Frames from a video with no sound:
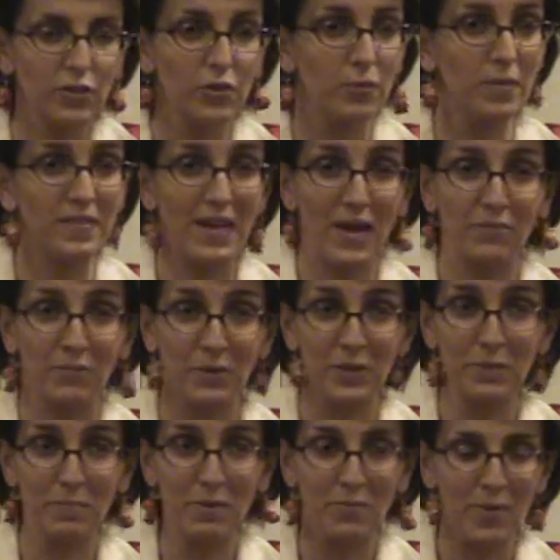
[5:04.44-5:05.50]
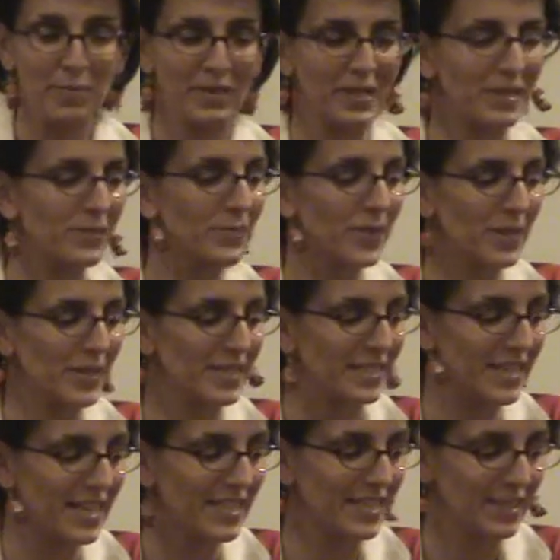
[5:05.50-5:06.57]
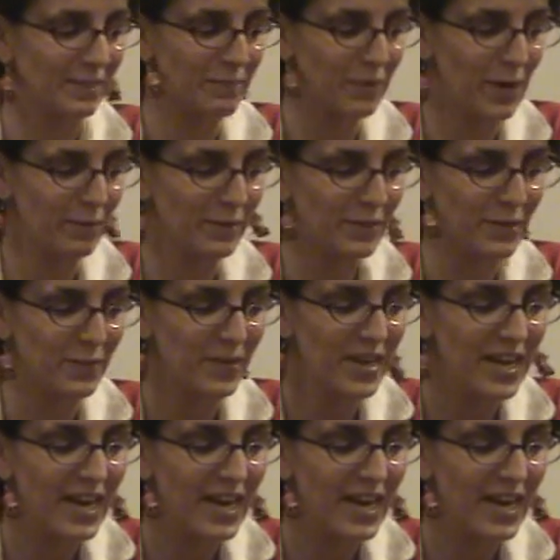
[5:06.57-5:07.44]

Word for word: to, but that will be remedied one of these days, I promise you.